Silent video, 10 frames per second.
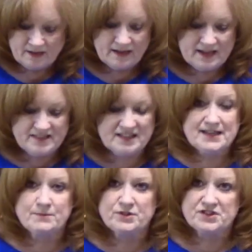And then
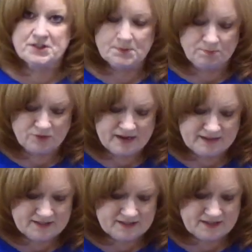I'm going to spread
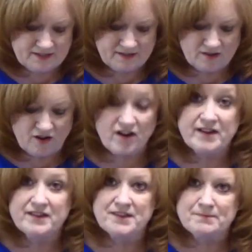it on
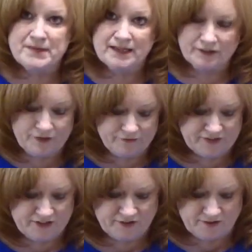the meatloaf
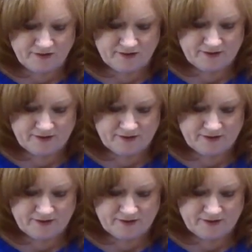here.